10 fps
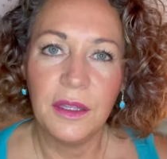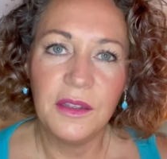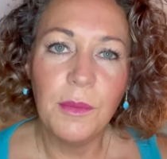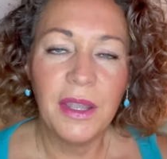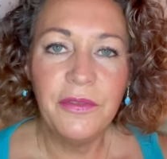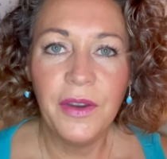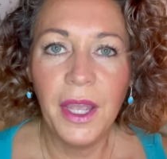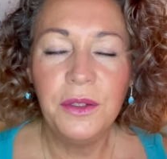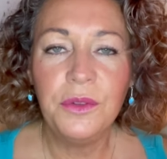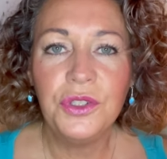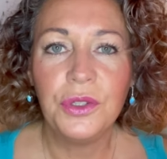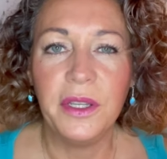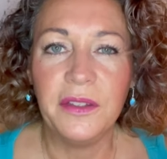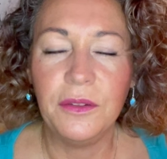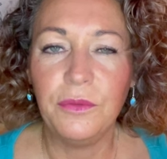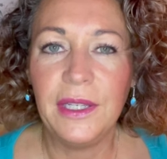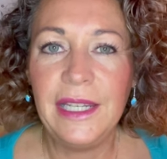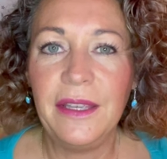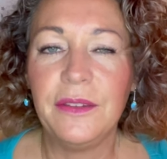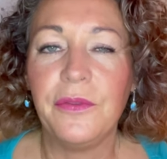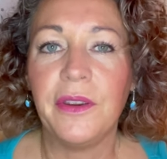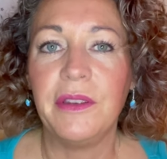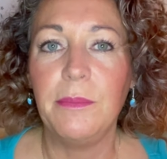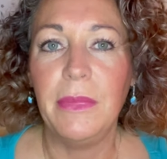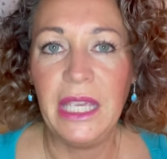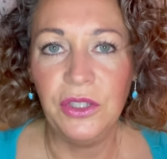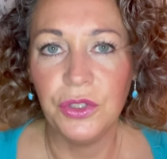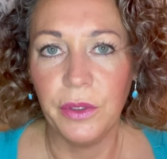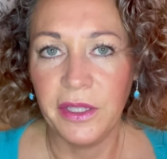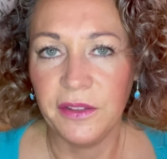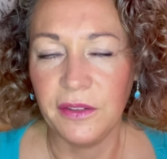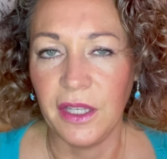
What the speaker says: So my final choice really is a very me choice.